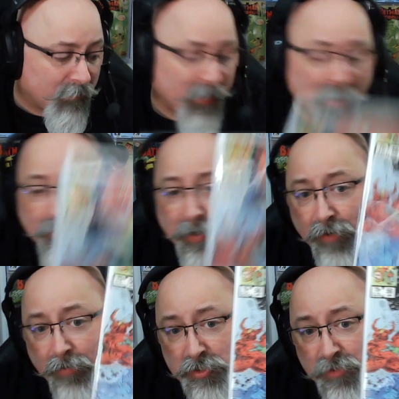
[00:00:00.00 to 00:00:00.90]
But
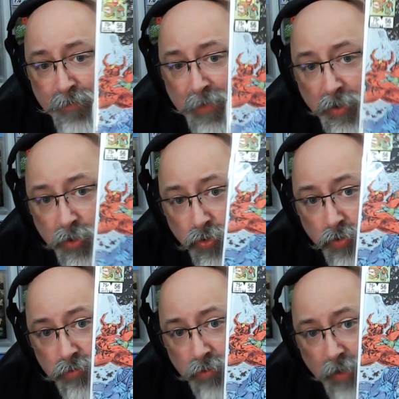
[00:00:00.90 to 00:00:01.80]
anyways, cool.
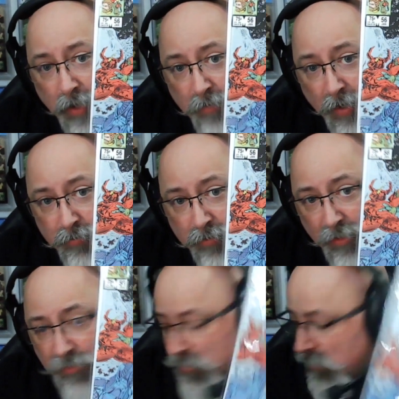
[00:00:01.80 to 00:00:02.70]
Okay,
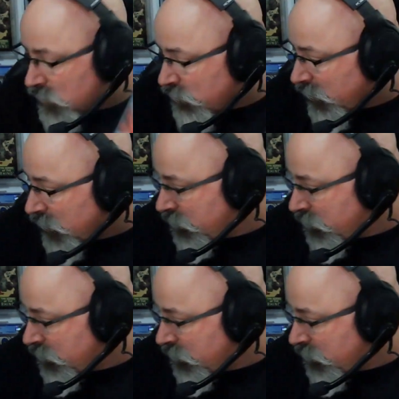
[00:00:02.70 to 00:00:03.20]
Micronauts. That's fun.